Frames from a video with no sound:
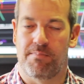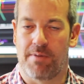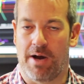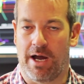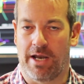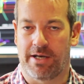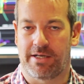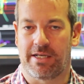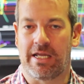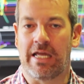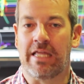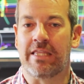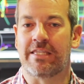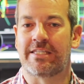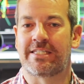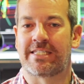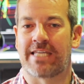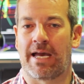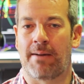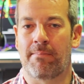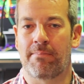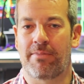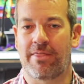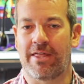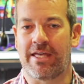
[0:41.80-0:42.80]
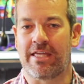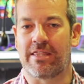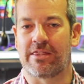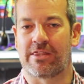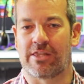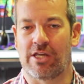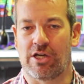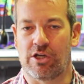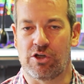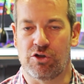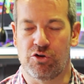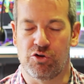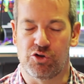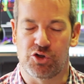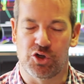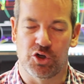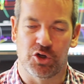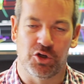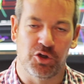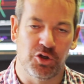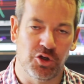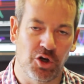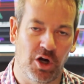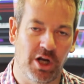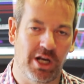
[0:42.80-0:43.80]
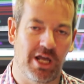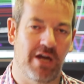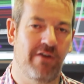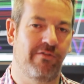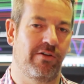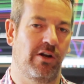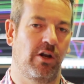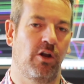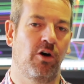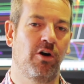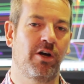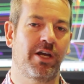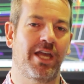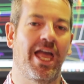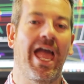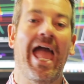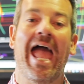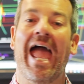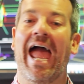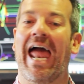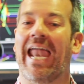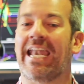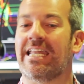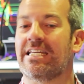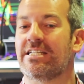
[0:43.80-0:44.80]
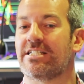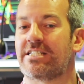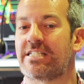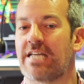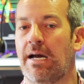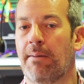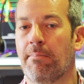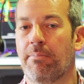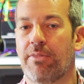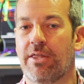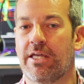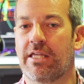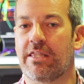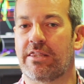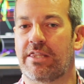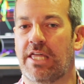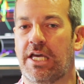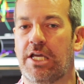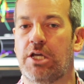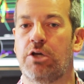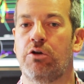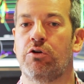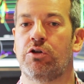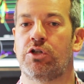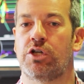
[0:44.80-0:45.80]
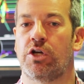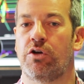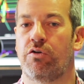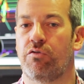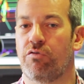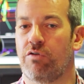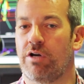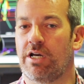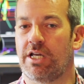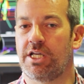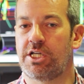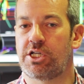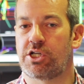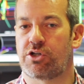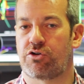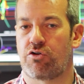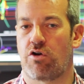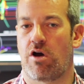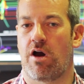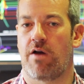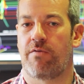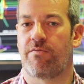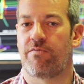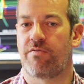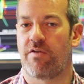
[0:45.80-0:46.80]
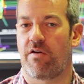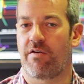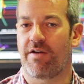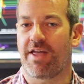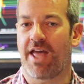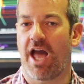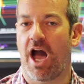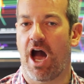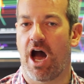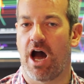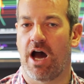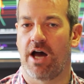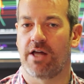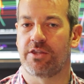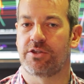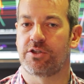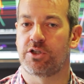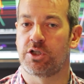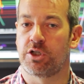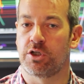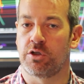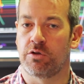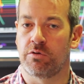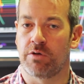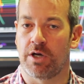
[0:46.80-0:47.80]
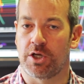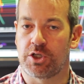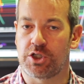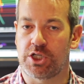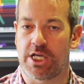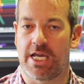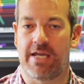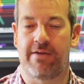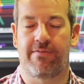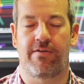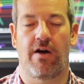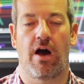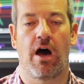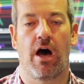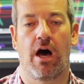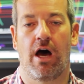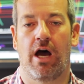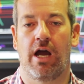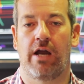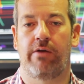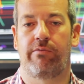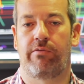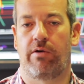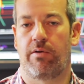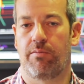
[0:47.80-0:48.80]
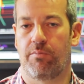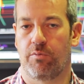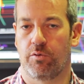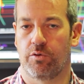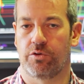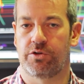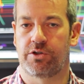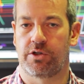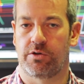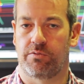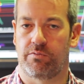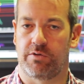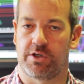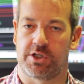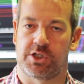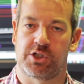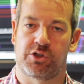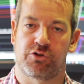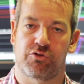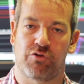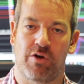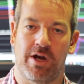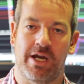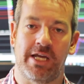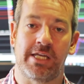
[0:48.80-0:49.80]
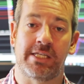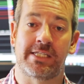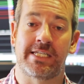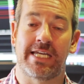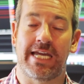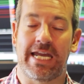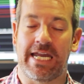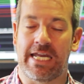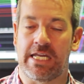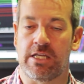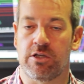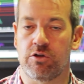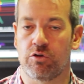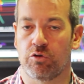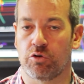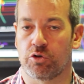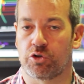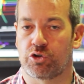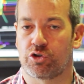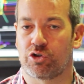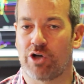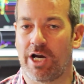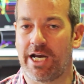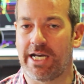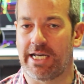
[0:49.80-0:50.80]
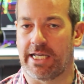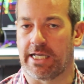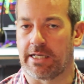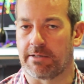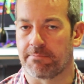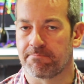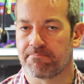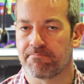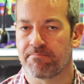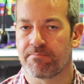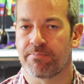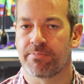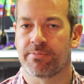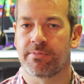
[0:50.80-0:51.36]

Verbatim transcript: but it's something that you should not overlook, and it's something that you should really strive very hard to achieve high reward to risk trades in your trading.